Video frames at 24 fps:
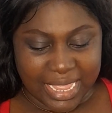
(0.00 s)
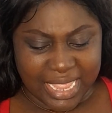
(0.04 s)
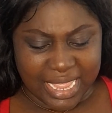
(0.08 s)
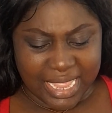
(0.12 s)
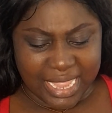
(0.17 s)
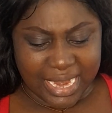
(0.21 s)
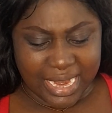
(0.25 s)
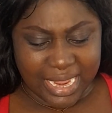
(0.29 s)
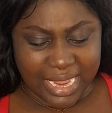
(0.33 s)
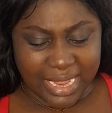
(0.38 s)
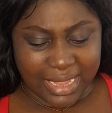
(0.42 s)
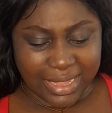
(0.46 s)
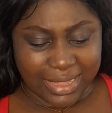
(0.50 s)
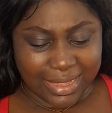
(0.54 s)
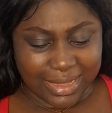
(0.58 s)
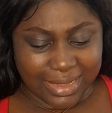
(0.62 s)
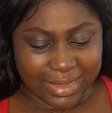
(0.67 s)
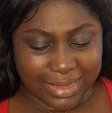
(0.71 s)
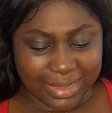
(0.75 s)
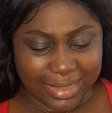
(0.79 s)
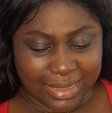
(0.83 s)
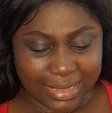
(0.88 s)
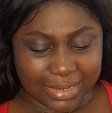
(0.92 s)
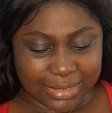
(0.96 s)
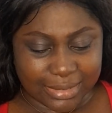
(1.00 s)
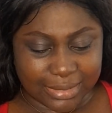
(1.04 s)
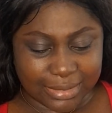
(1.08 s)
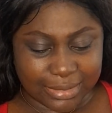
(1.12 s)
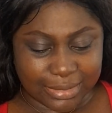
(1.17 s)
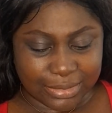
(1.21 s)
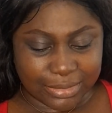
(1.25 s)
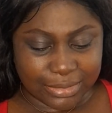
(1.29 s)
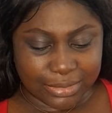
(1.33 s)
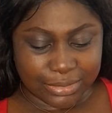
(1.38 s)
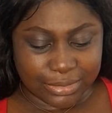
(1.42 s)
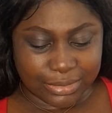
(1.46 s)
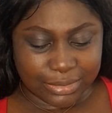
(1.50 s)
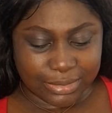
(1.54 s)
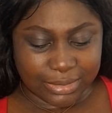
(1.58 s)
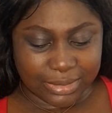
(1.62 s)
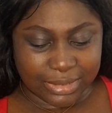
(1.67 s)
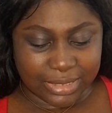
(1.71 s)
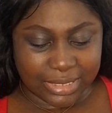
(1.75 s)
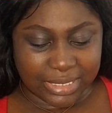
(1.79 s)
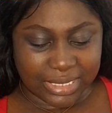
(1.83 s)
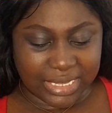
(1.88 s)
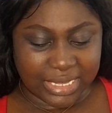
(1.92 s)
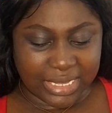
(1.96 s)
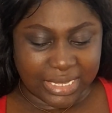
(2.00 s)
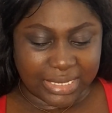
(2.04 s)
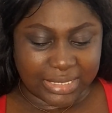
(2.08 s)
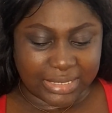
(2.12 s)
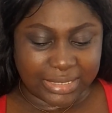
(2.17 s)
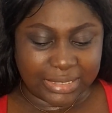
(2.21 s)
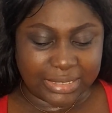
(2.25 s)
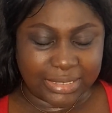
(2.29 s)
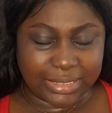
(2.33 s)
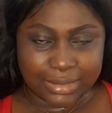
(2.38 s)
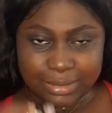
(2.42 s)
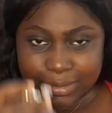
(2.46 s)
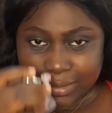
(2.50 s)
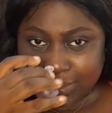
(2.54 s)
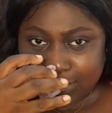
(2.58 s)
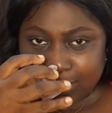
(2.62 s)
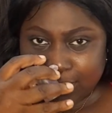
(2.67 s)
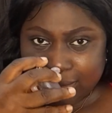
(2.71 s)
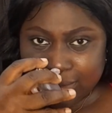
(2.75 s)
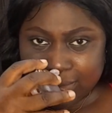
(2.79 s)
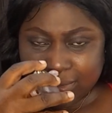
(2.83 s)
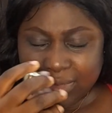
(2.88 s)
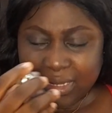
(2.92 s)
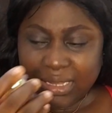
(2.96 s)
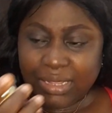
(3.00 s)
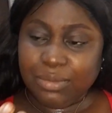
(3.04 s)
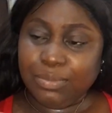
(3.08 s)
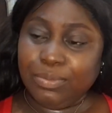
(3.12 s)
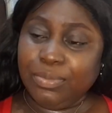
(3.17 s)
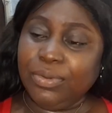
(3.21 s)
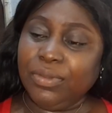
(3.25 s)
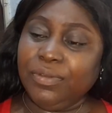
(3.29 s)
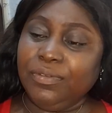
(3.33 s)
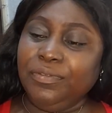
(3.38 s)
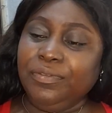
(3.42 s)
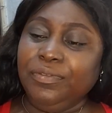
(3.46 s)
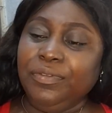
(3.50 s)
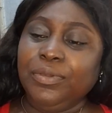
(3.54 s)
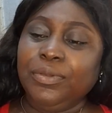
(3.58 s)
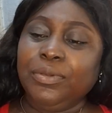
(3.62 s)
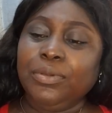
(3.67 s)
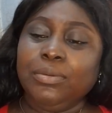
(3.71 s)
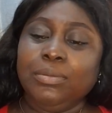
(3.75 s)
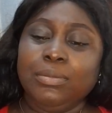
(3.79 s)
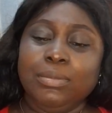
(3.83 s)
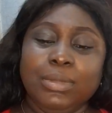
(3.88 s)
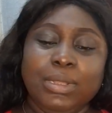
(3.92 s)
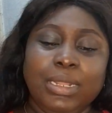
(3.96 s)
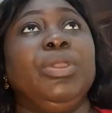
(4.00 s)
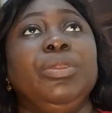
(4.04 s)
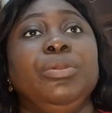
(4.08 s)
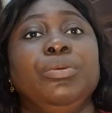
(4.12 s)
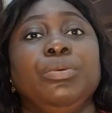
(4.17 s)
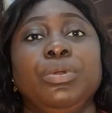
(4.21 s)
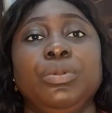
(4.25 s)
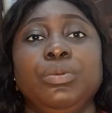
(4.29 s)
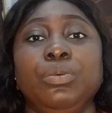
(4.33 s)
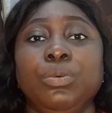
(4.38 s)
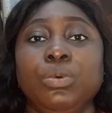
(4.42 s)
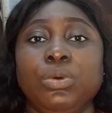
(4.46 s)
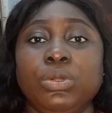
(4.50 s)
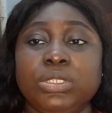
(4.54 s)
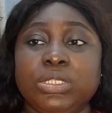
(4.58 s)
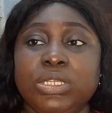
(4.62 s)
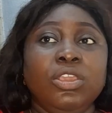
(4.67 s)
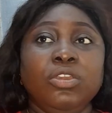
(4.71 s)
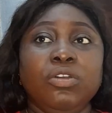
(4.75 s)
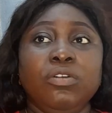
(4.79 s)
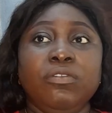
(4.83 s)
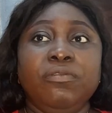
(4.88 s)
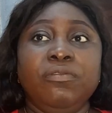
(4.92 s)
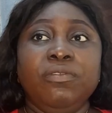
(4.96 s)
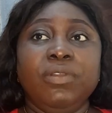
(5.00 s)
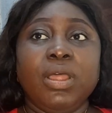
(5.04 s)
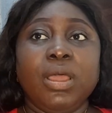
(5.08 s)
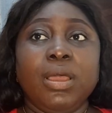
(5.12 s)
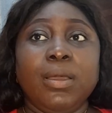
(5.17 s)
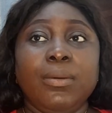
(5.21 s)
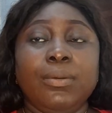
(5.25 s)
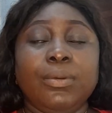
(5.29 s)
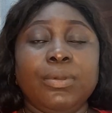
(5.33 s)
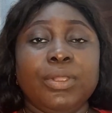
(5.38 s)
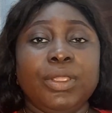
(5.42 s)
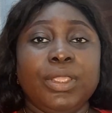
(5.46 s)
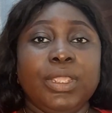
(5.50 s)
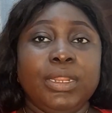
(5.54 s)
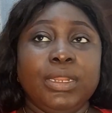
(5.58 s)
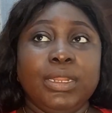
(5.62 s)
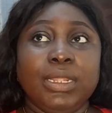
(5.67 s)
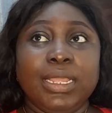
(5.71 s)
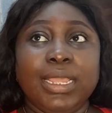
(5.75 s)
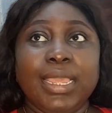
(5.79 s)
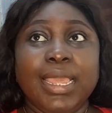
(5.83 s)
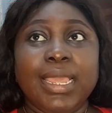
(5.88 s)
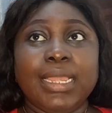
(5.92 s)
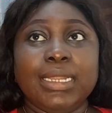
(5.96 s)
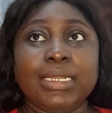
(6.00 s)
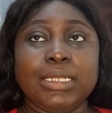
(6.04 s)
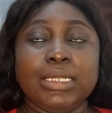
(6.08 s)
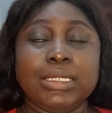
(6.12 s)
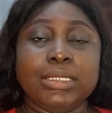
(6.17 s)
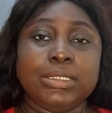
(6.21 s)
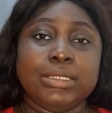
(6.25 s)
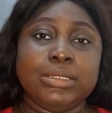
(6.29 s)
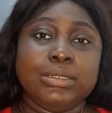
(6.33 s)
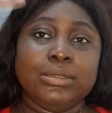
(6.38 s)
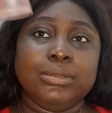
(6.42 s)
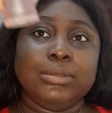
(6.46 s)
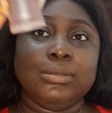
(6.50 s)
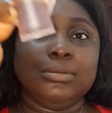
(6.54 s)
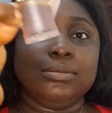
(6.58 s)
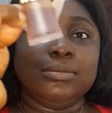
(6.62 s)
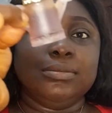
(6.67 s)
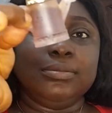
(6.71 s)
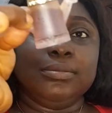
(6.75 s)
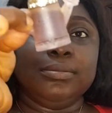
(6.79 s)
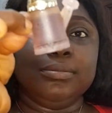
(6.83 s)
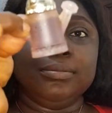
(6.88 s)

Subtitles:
And I got this too. It's A perfume, and you want to water your flower in the garden, so